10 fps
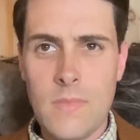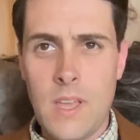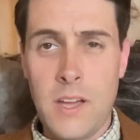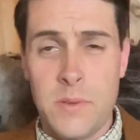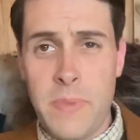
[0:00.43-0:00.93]

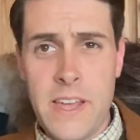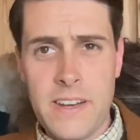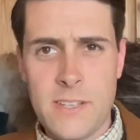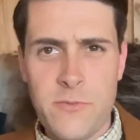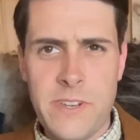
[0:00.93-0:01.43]
A debate
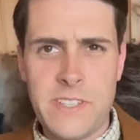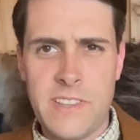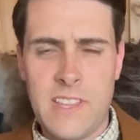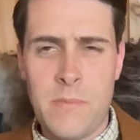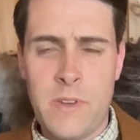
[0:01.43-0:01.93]
has
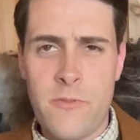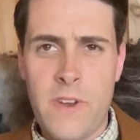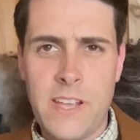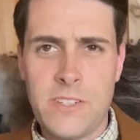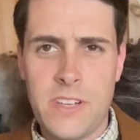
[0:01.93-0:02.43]
recently been
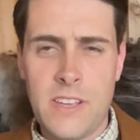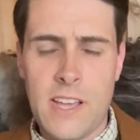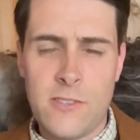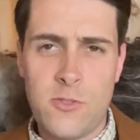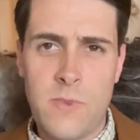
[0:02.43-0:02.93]
raging
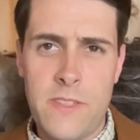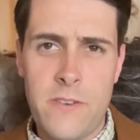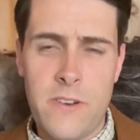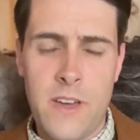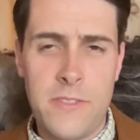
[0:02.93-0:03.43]
as to whether
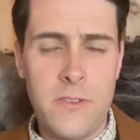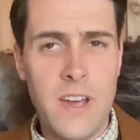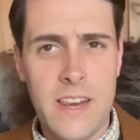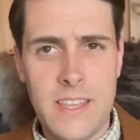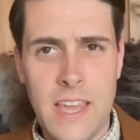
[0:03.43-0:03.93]
or not the
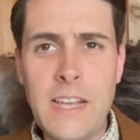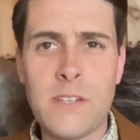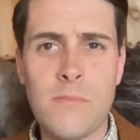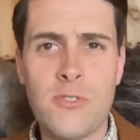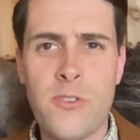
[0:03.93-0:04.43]
United
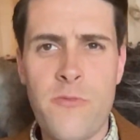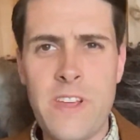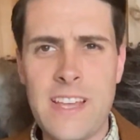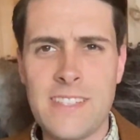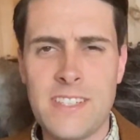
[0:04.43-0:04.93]
Kingdom should
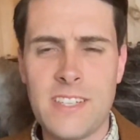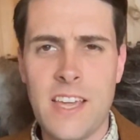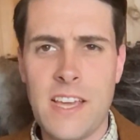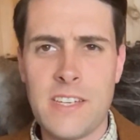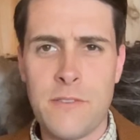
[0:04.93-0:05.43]

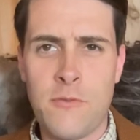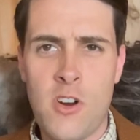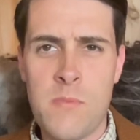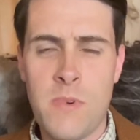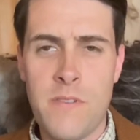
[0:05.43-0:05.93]
reinstigate a
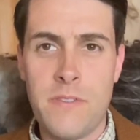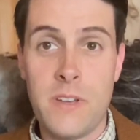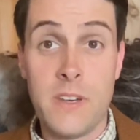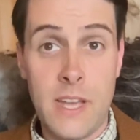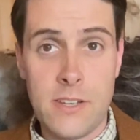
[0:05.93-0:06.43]
form of
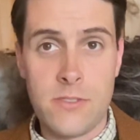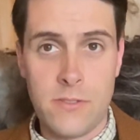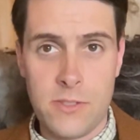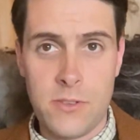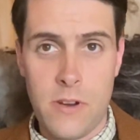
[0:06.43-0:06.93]
national
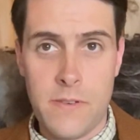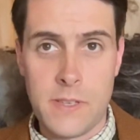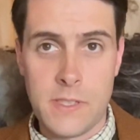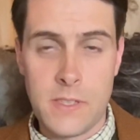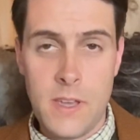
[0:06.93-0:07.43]

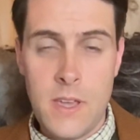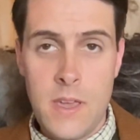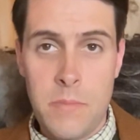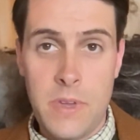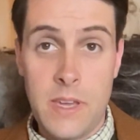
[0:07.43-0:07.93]
service,
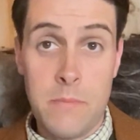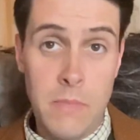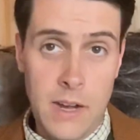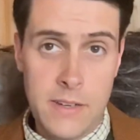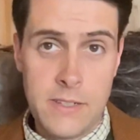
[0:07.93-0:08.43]
be it
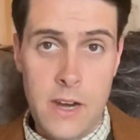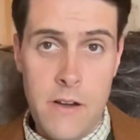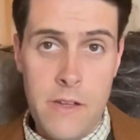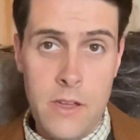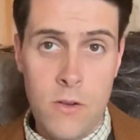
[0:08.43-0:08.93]

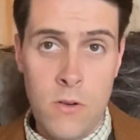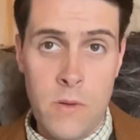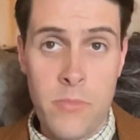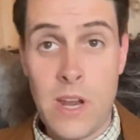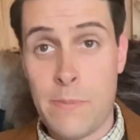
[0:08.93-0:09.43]
military or
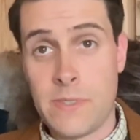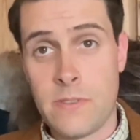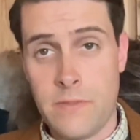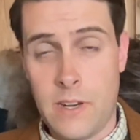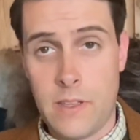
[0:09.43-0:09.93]
perhaps
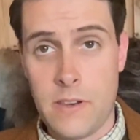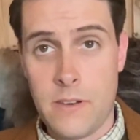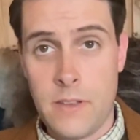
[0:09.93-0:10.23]
civilian.